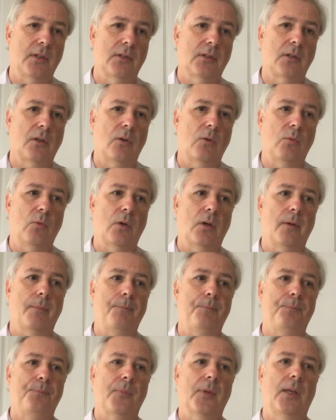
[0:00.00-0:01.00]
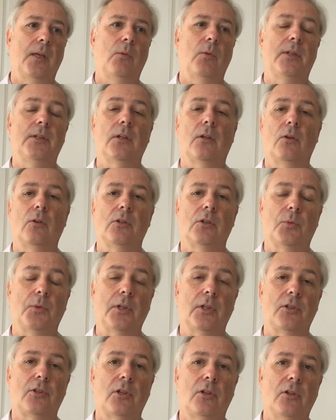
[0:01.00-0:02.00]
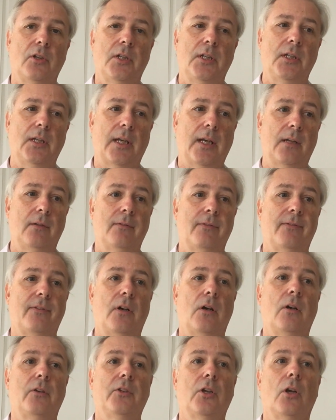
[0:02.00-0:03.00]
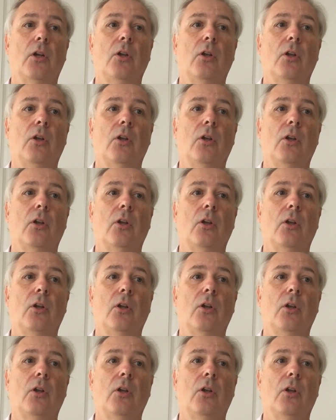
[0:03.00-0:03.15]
so he went along to an attorney and filed